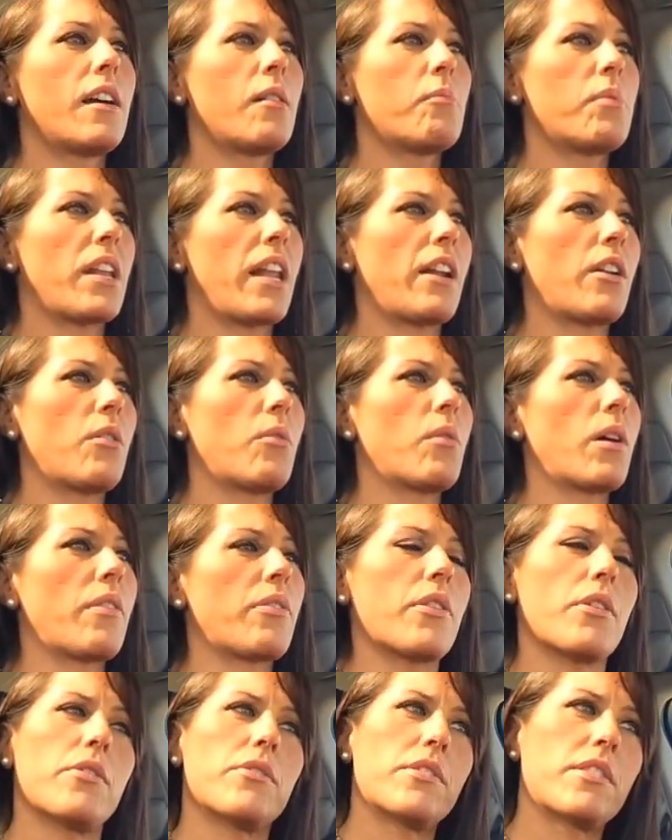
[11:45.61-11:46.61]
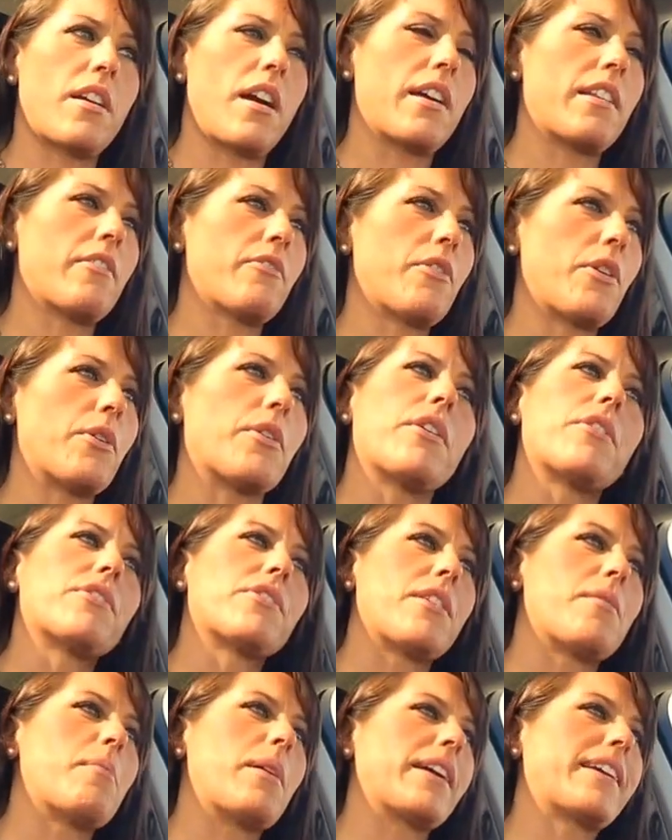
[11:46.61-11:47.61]
But I don't want those kind of photos
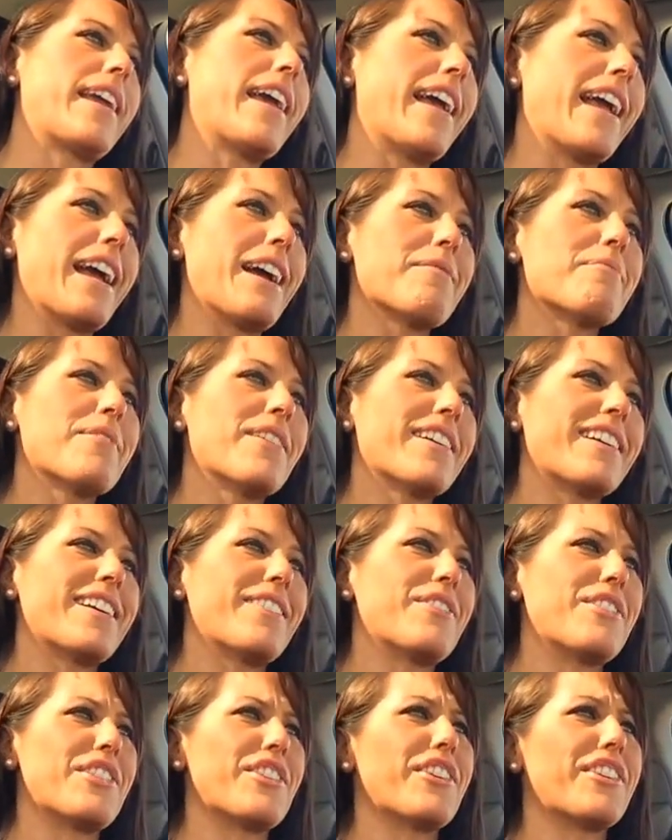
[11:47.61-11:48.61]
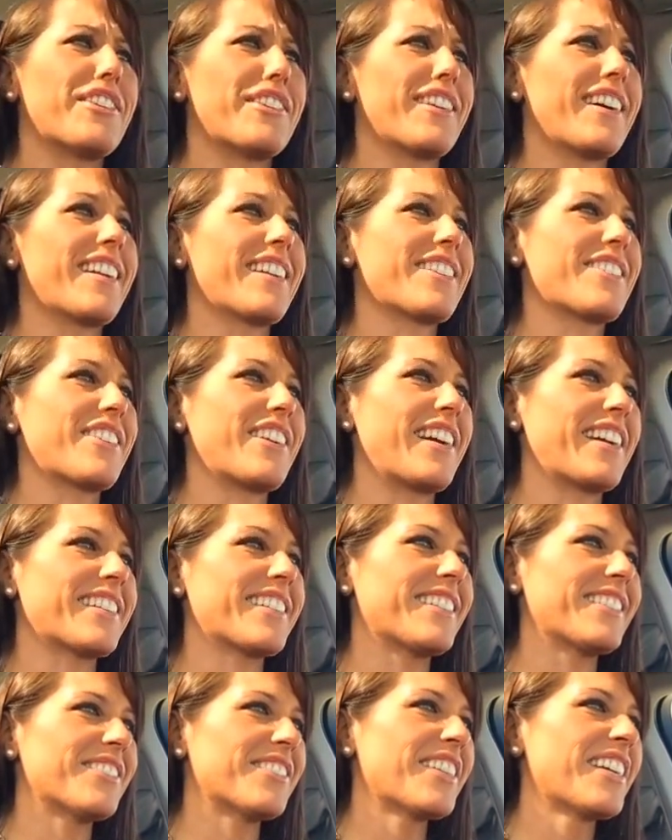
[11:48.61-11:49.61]
on my camera, even though they're not attractive.